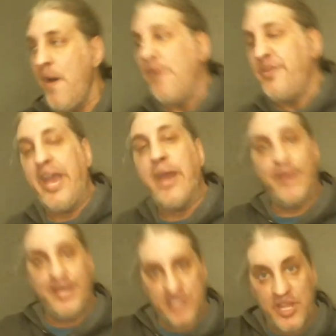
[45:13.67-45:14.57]
the
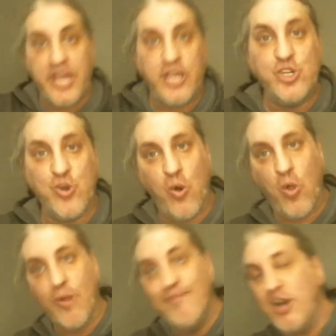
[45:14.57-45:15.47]
areas that they control
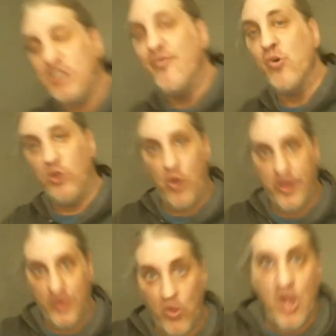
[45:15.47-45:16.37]
are much more
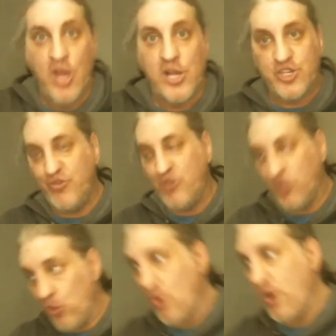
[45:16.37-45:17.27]
loyal to the
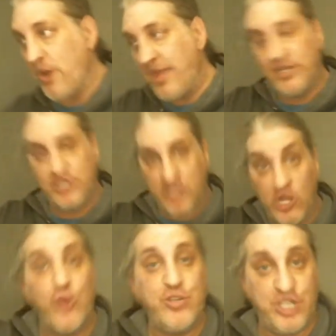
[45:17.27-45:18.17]
lord that is
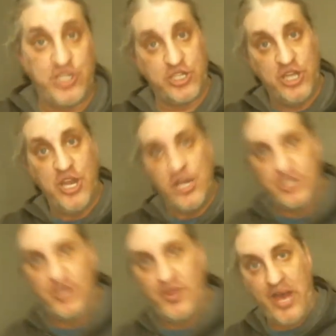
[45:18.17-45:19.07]
closest
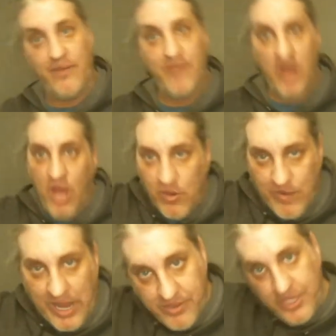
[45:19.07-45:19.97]
to them,
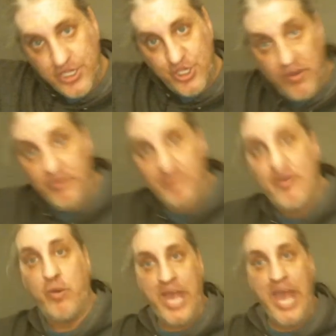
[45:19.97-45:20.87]
rather than to a
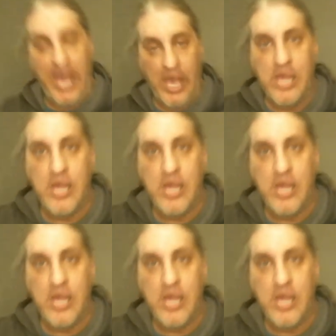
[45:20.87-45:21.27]
remote king.